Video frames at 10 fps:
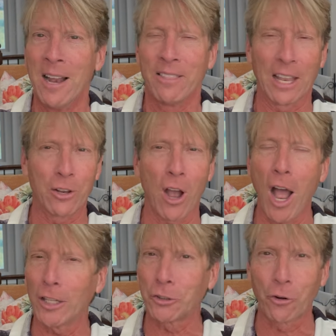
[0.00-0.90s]
That
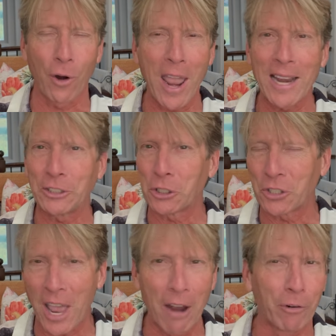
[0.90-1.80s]
God's grace is
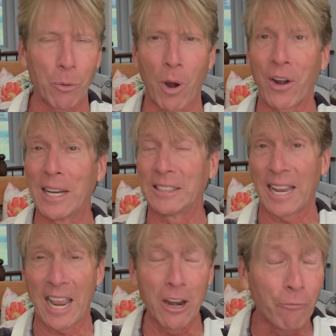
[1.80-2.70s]
everywhere, His
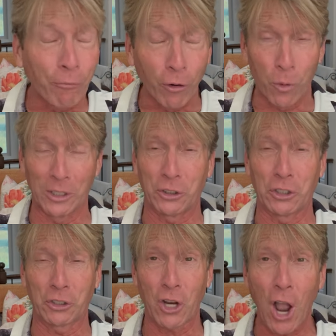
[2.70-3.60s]
influence
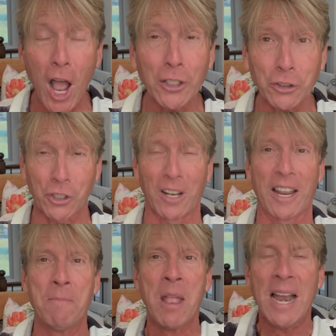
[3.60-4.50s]
is
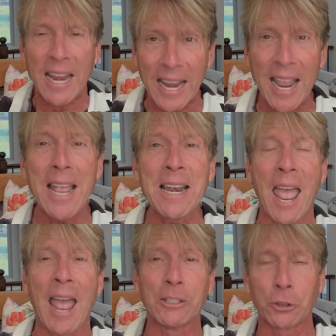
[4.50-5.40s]
constantly in
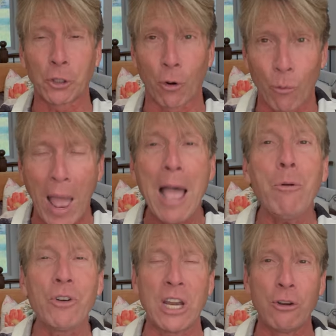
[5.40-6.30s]
and
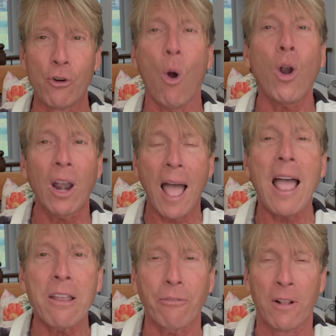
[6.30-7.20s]
surrounding your
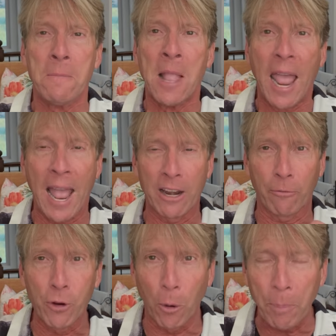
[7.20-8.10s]
life and
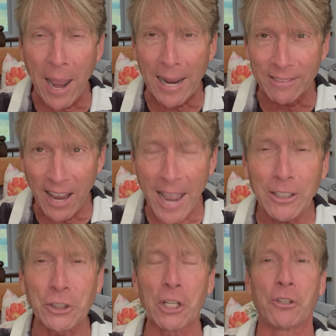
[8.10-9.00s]
if you'll pay
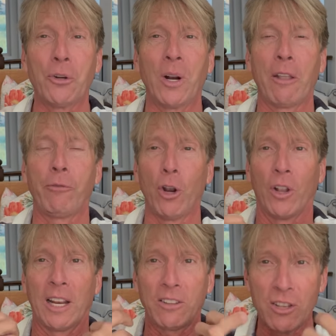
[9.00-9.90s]
attention to it, if you'll
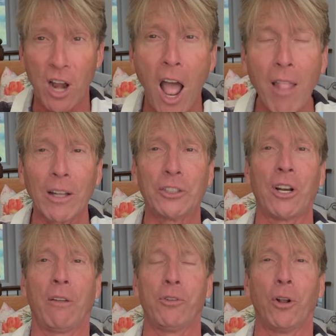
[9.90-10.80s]
acknowledge it,
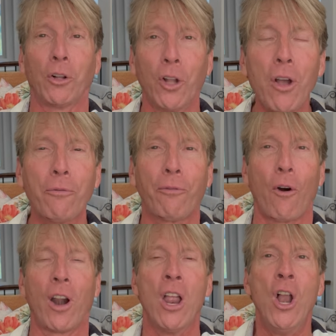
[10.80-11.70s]
if you'll look
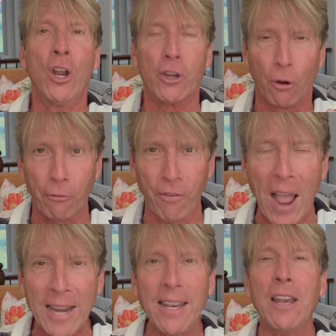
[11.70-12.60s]
for it, you'll
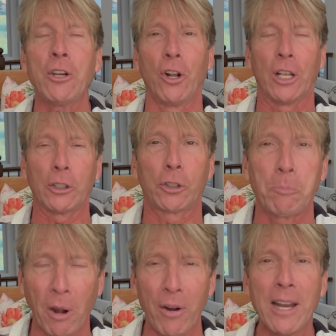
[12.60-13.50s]
find it, you'll
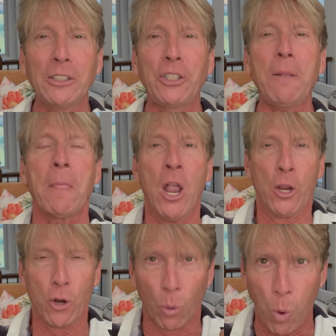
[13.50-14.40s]
experience it,
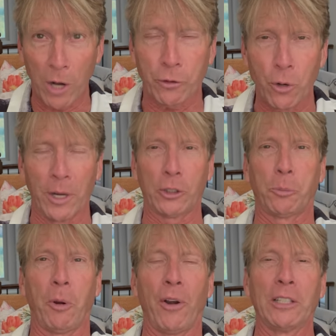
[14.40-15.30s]
you'll want to
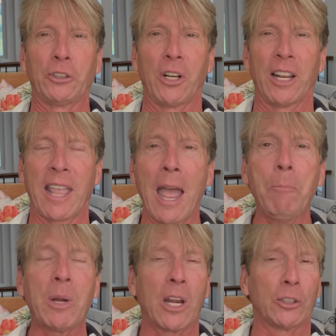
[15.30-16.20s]
experience it again
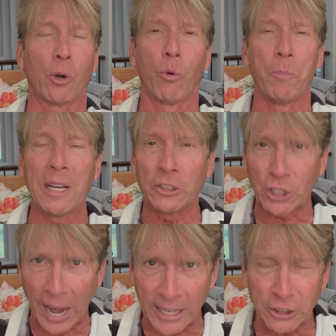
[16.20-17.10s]
because it will mean
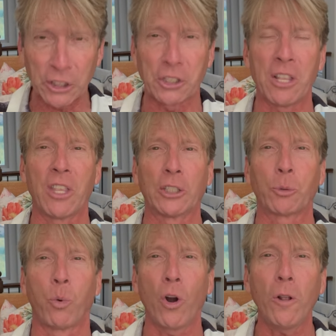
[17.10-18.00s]
changes in this
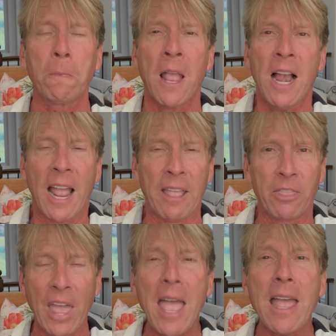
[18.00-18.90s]
world. And
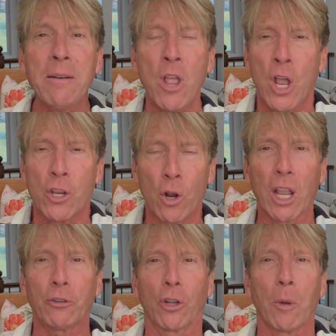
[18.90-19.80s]
then you'll
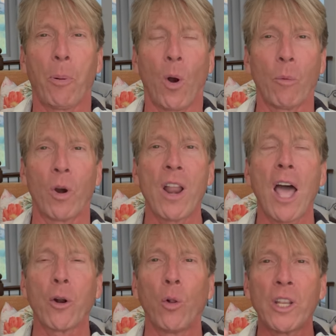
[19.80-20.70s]
get to the point where
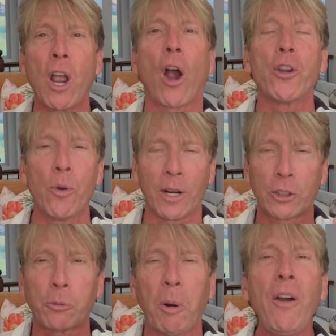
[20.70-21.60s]
not only are you
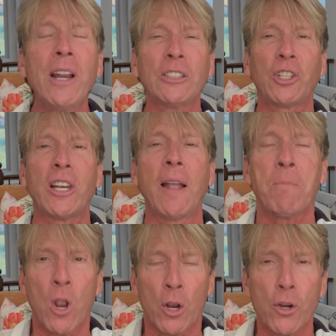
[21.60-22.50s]
experiencing it,
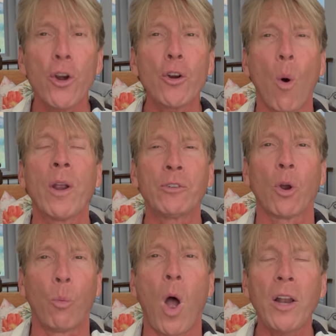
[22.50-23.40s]
you're going to
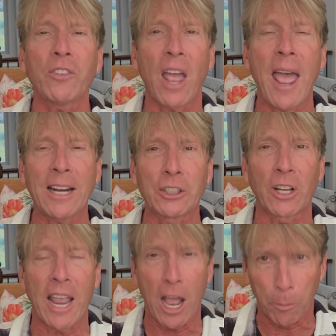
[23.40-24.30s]
want to
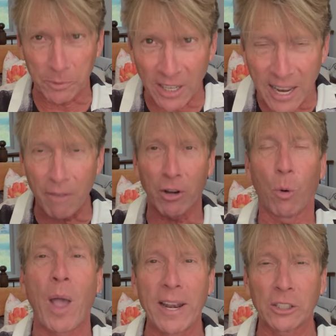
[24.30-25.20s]
actually help to give it
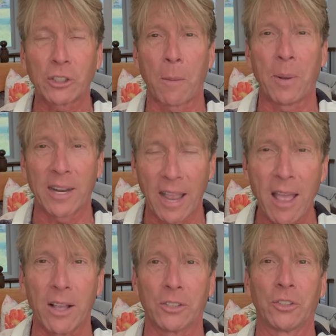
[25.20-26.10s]
away to somebody
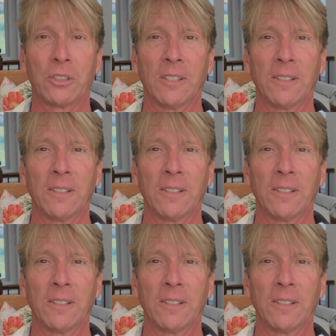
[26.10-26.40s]
else.